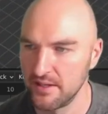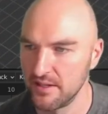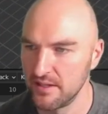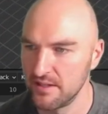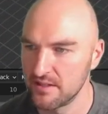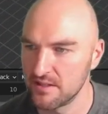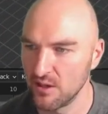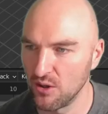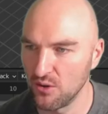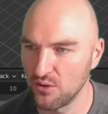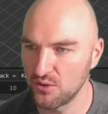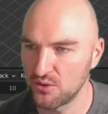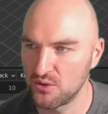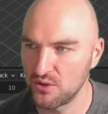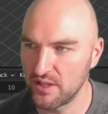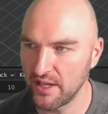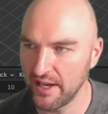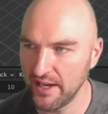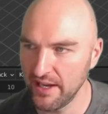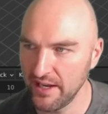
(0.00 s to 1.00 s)
So
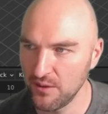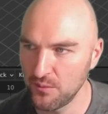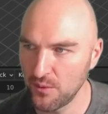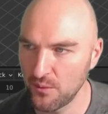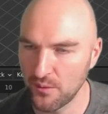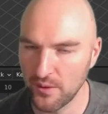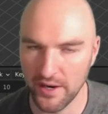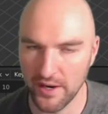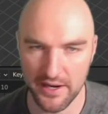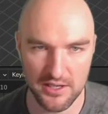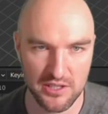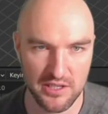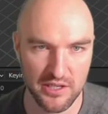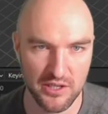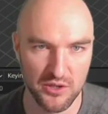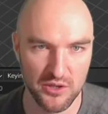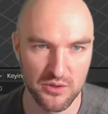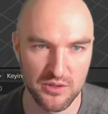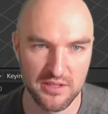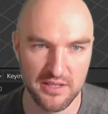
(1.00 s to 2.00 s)
today we were actually
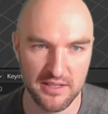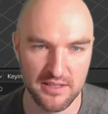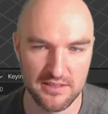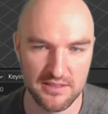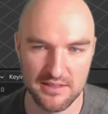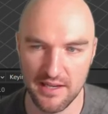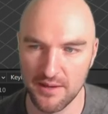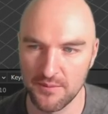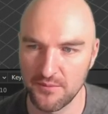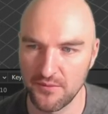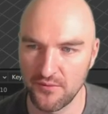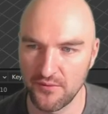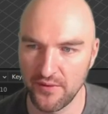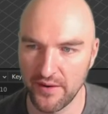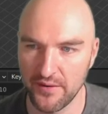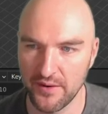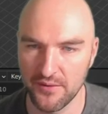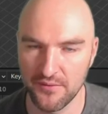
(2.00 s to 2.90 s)
using some very,